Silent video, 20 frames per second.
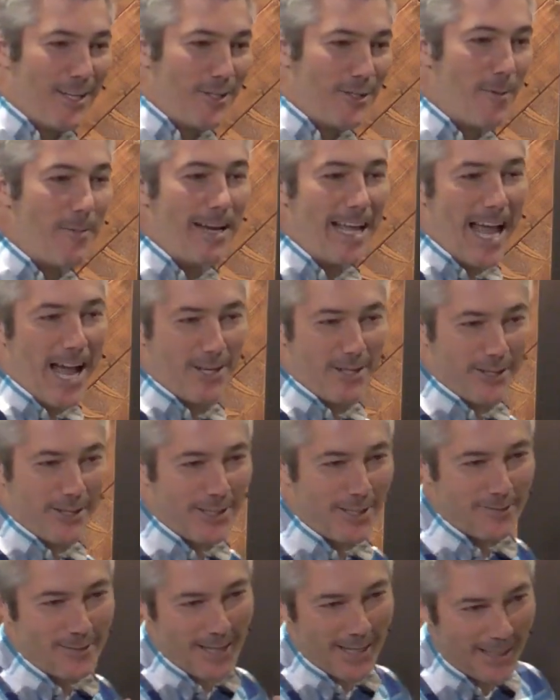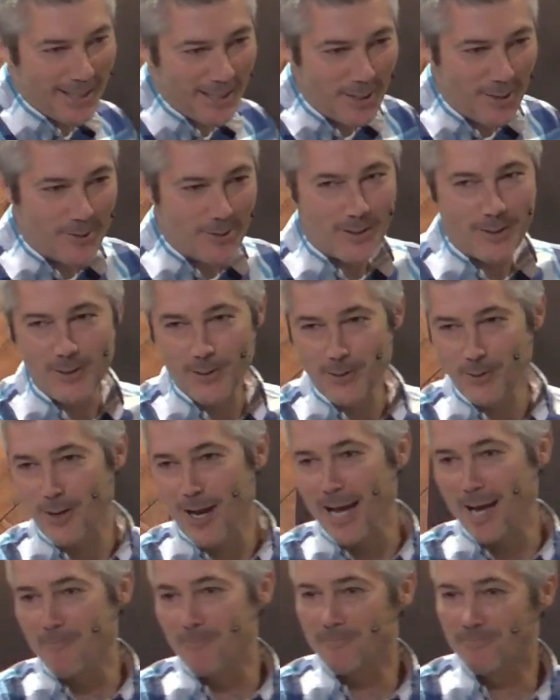many adjectives I could use to
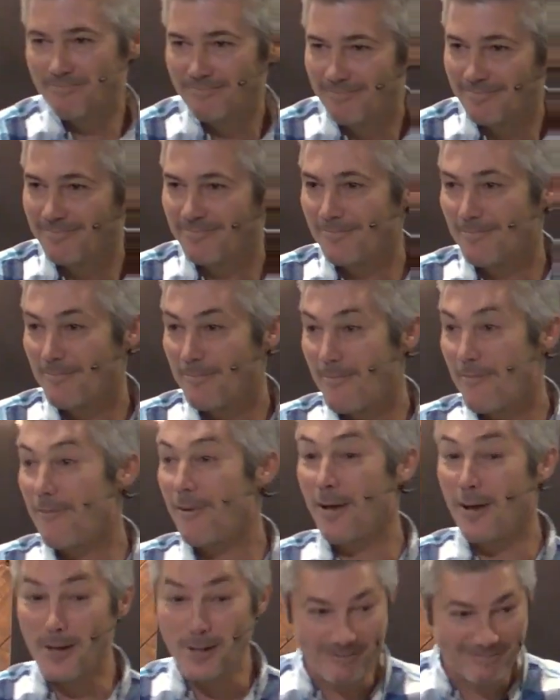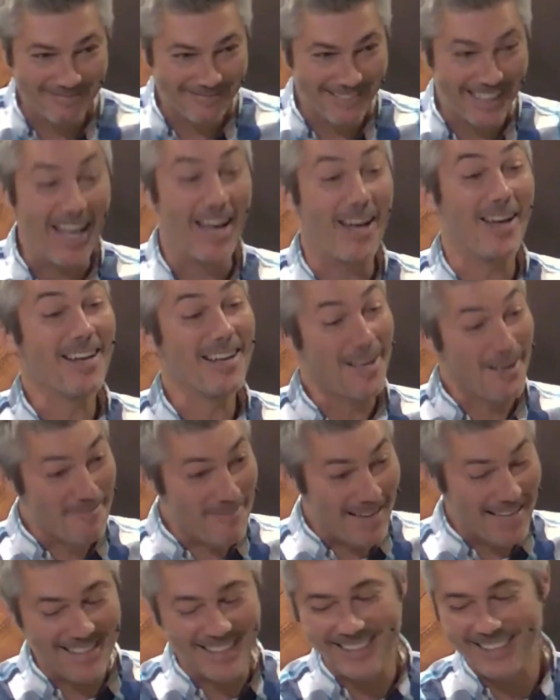describe amazing. Phil. Yeah,
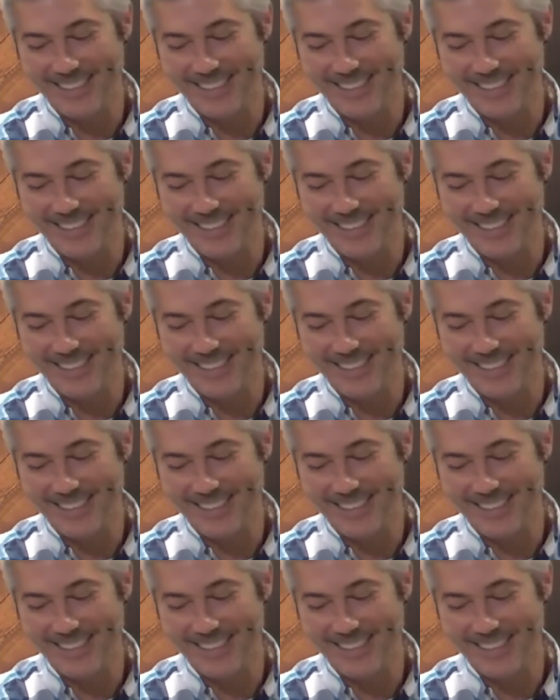amazing.